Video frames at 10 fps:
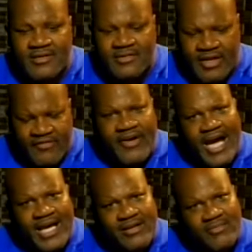
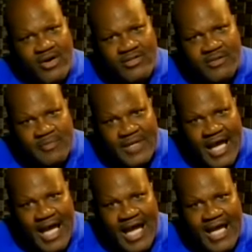Divide and
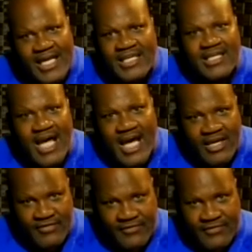multiply in
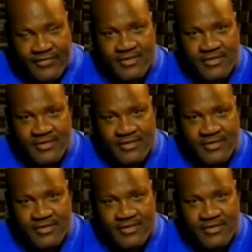life.